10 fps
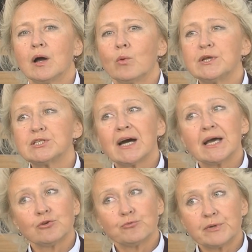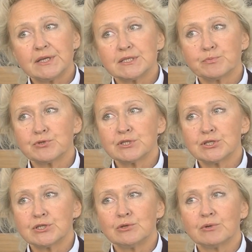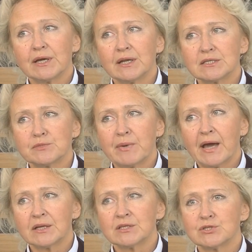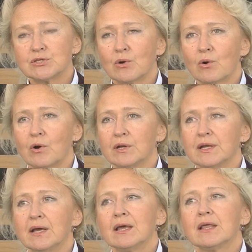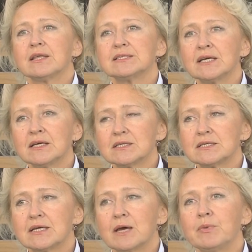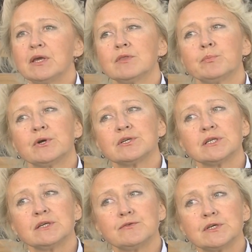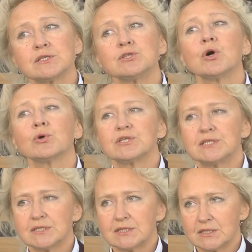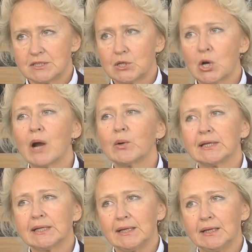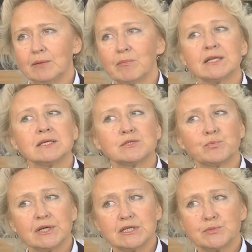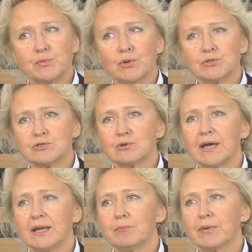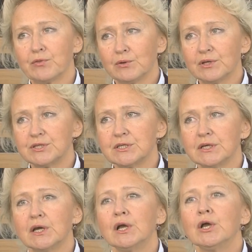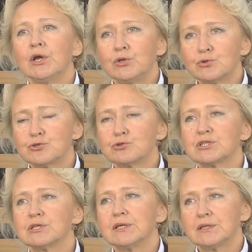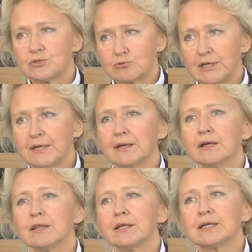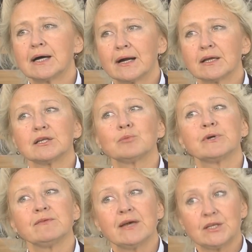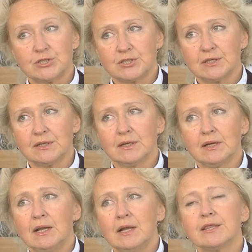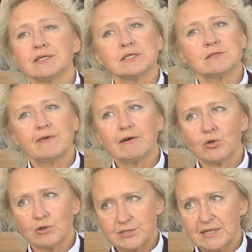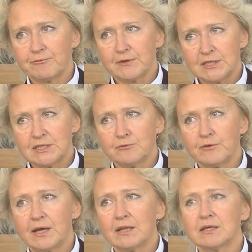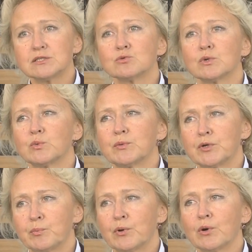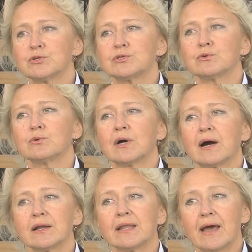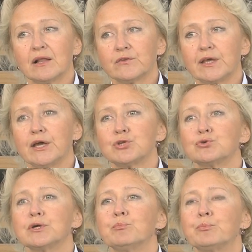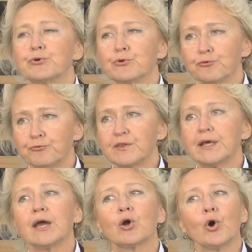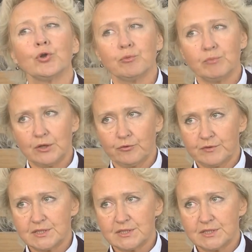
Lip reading: which kind of predisposition you can expect, and so on. The second step, if the person is not diseased currently but is predisposed to any pathology, you should trigger the targeted prevention. This is very cost effective, and this is what we propose to current healthcare to improve the economy of the